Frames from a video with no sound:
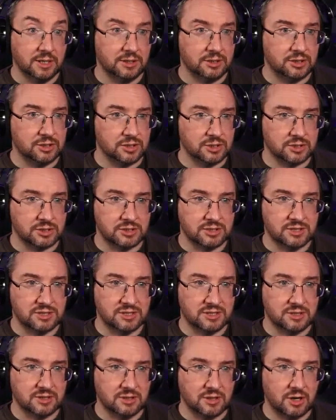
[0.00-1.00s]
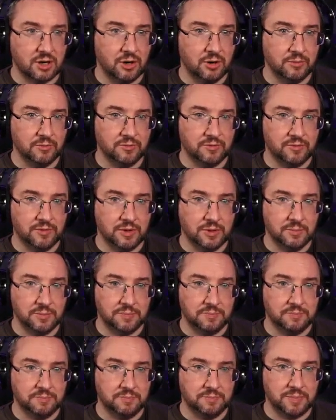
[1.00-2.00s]
Just hope for the
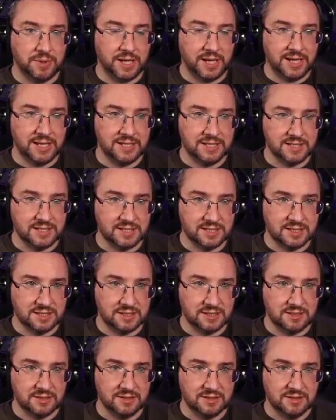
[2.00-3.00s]
best.